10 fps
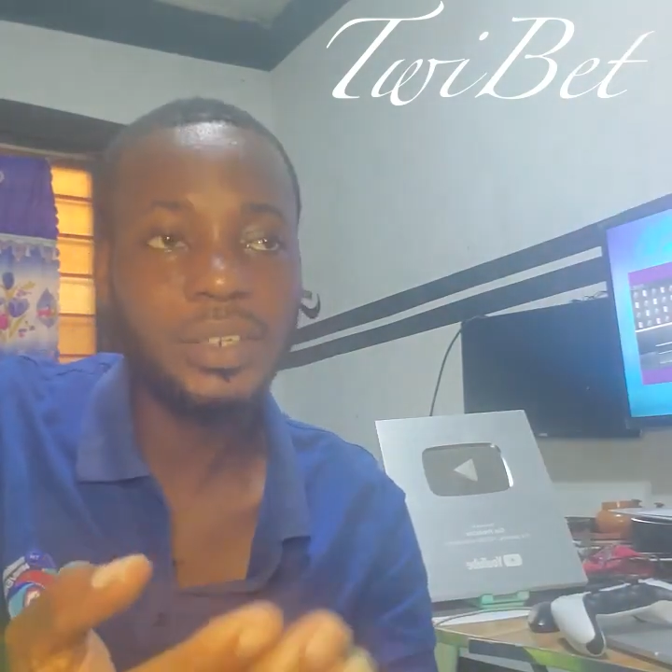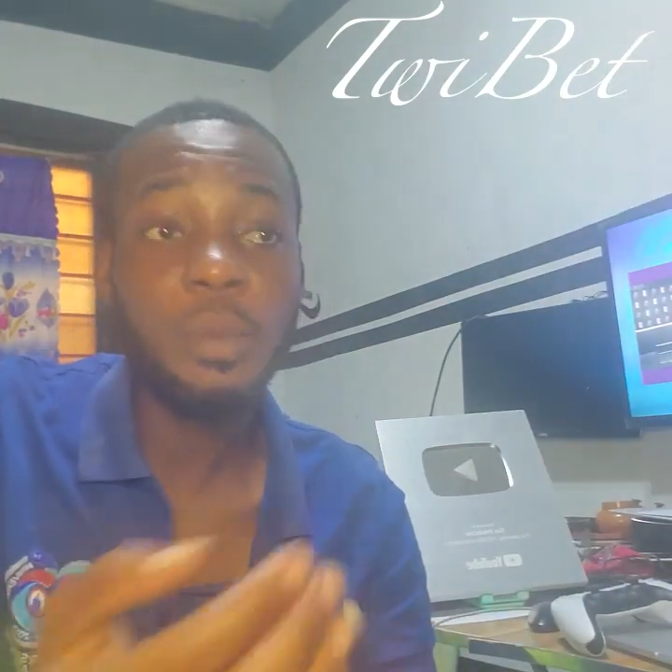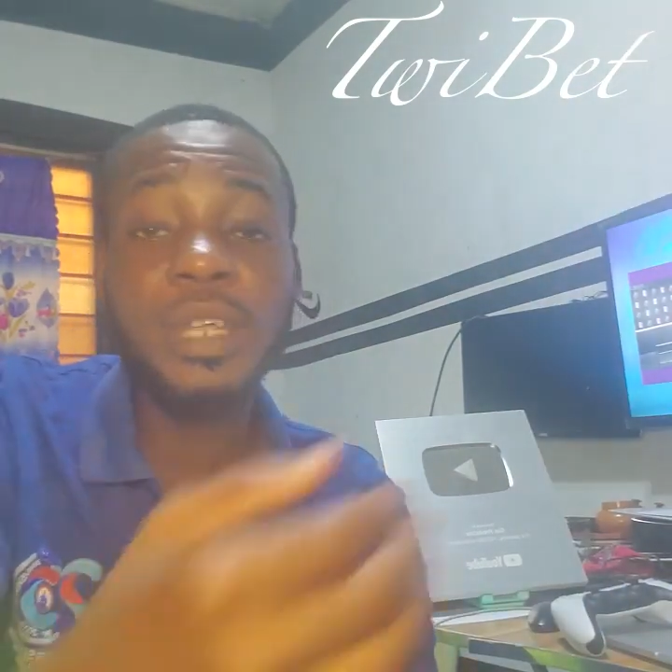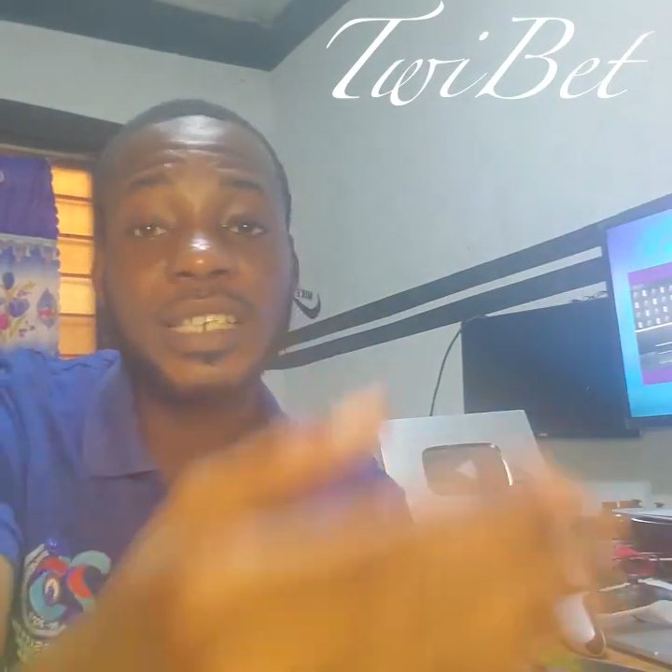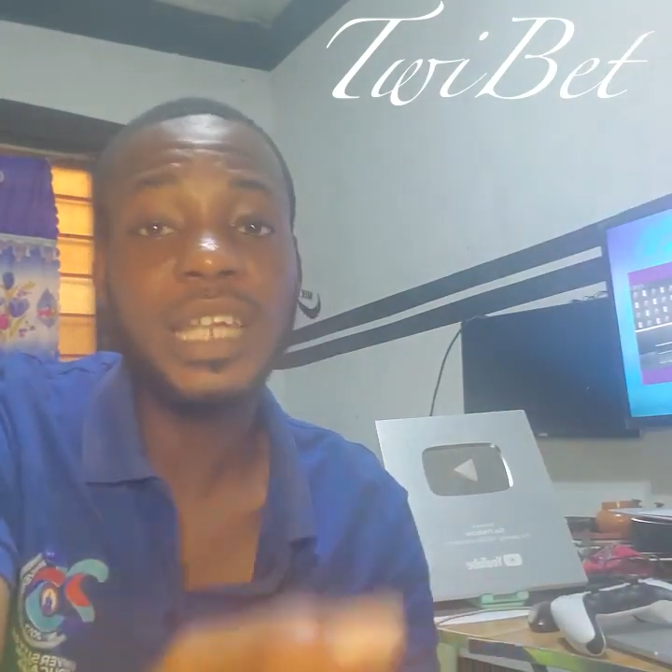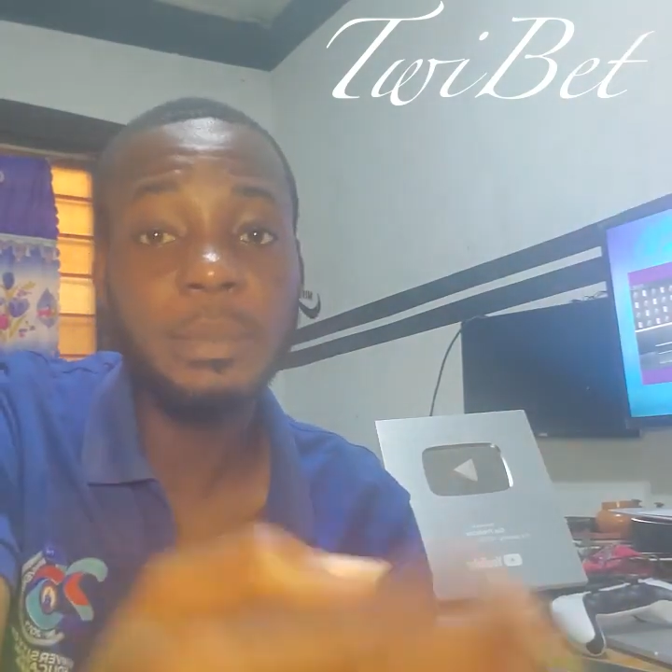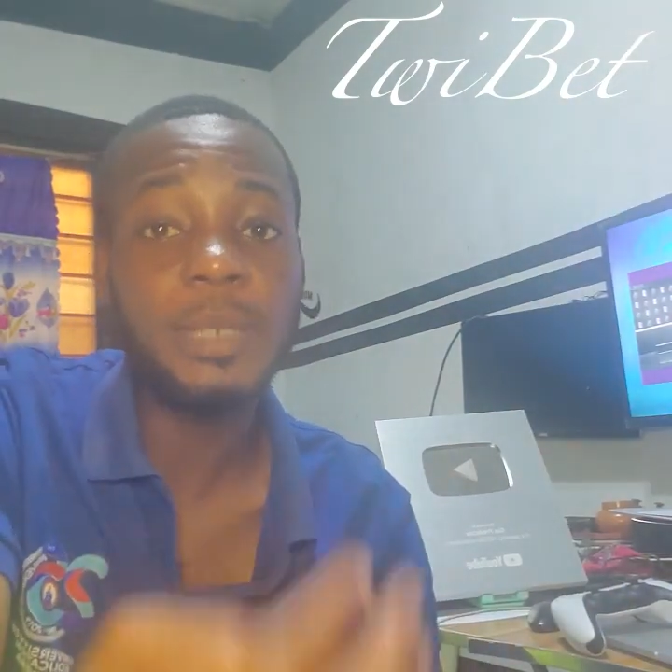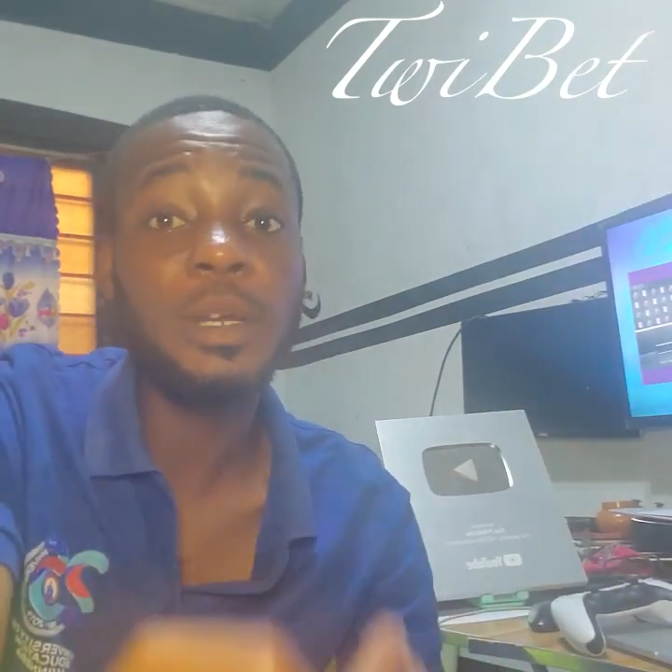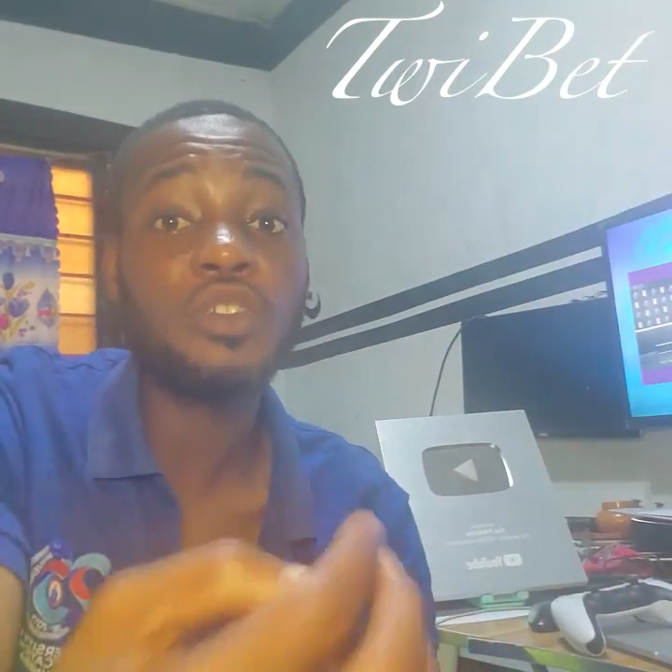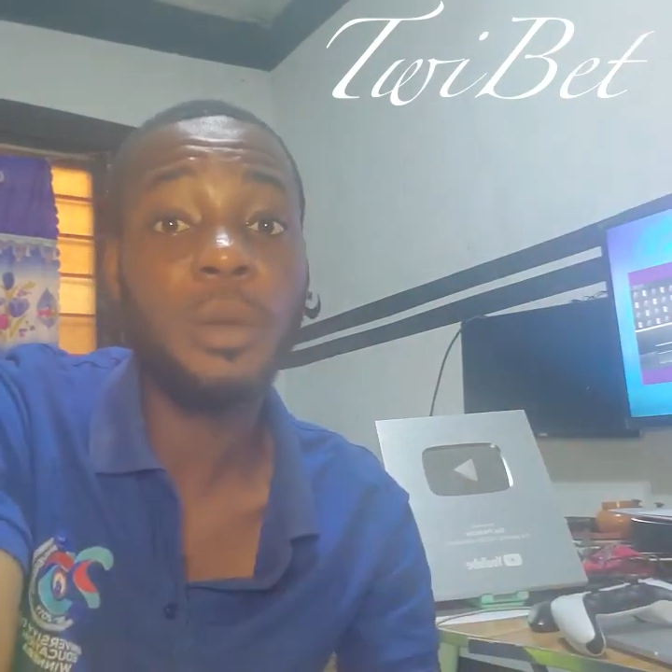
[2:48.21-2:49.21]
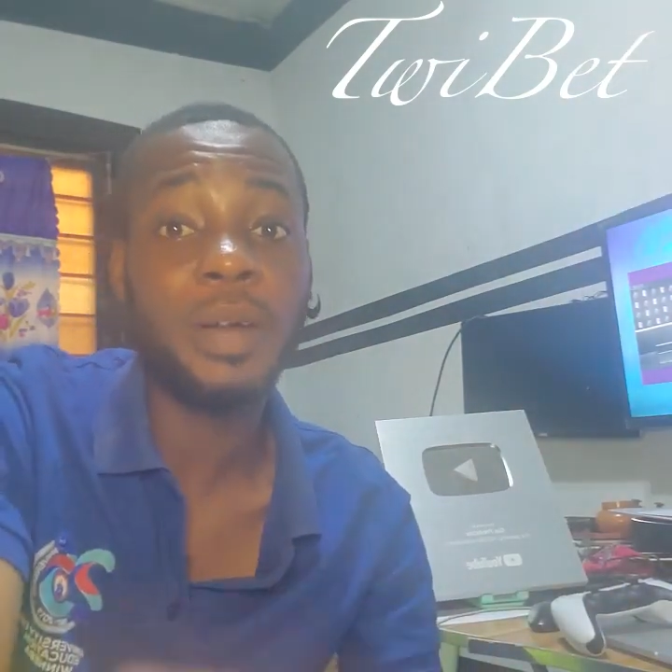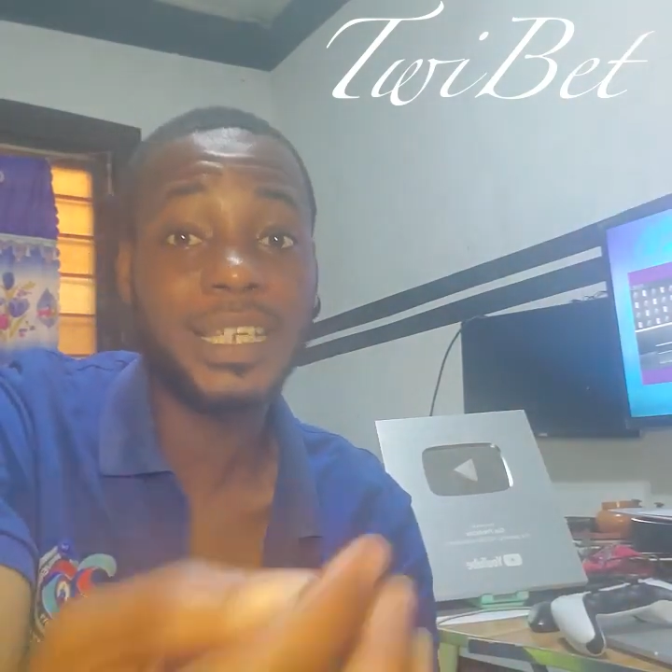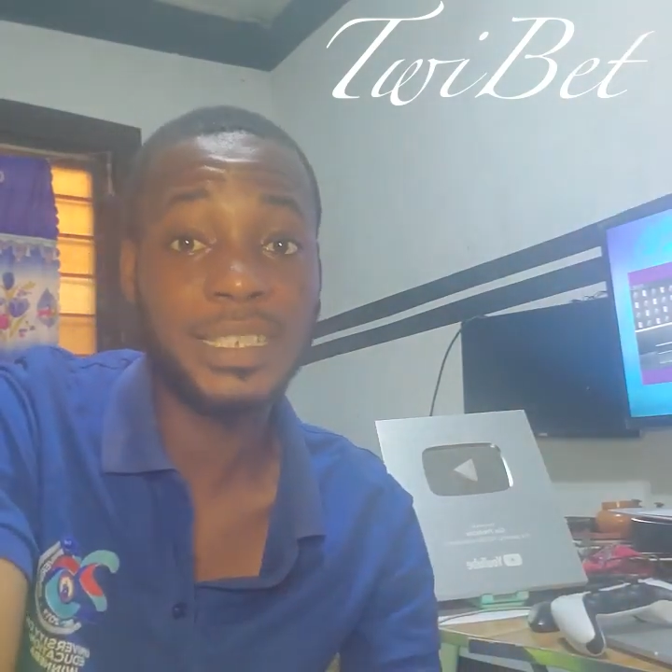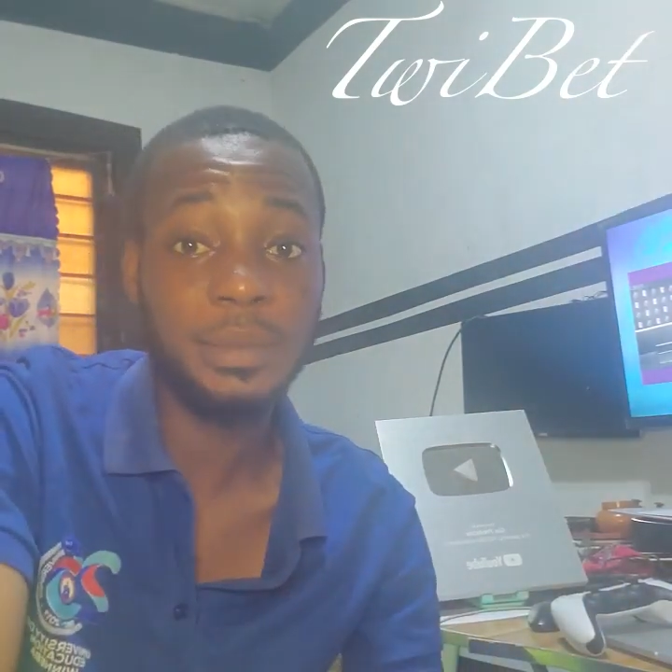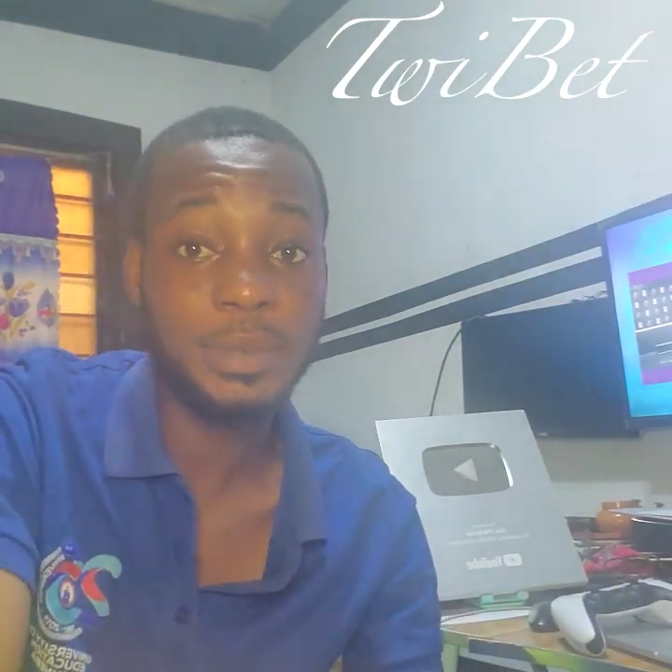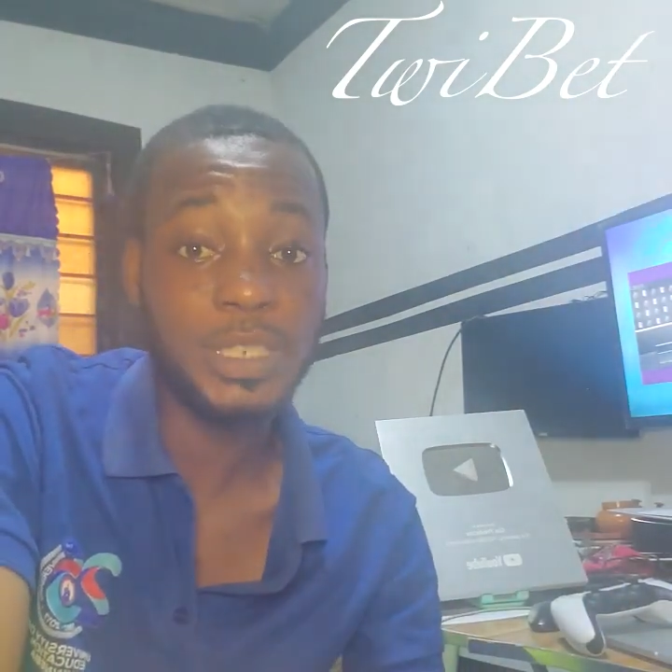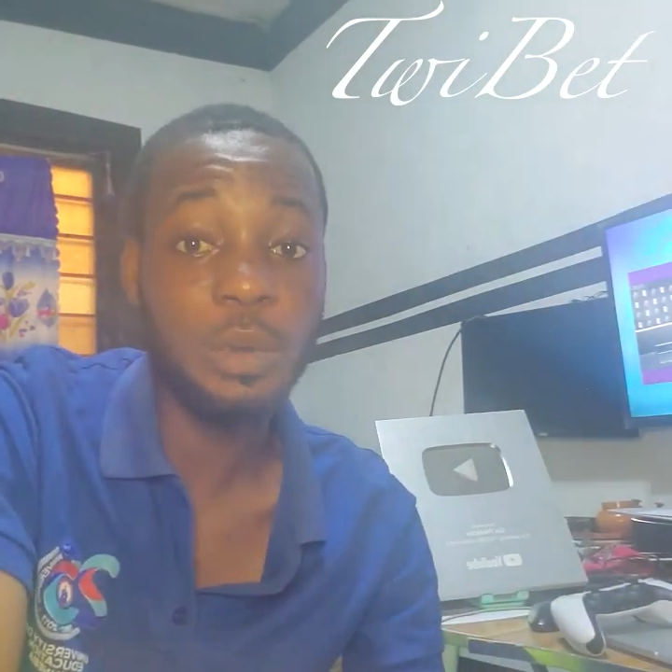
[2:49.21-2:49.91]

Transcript: Ominous can meet me to my customers,